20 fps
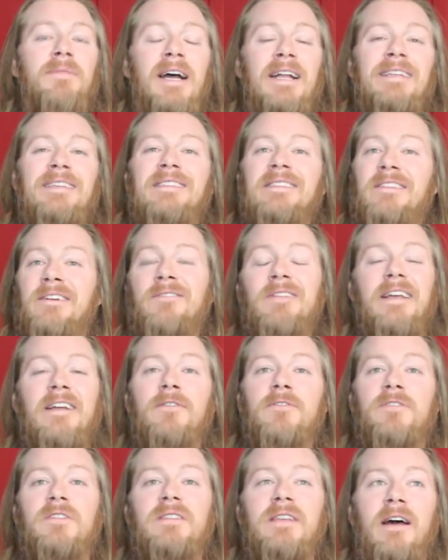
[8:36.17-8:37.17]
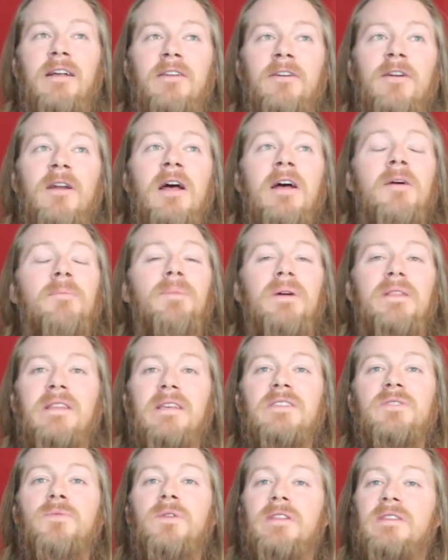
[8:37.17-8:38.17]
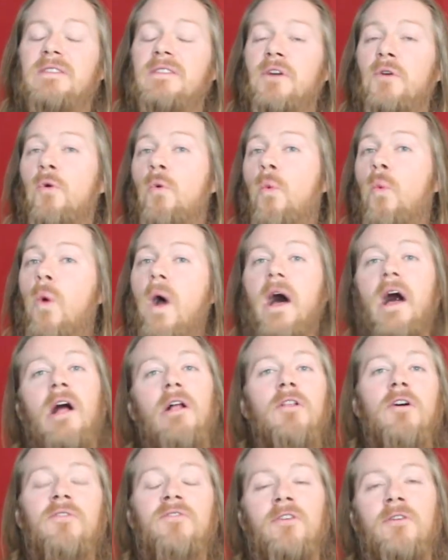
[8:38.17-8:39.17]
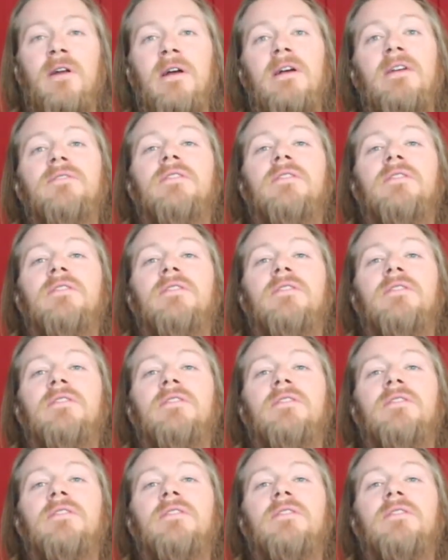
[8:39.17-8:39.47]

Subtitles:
That is still Interstellar, but this one is still well over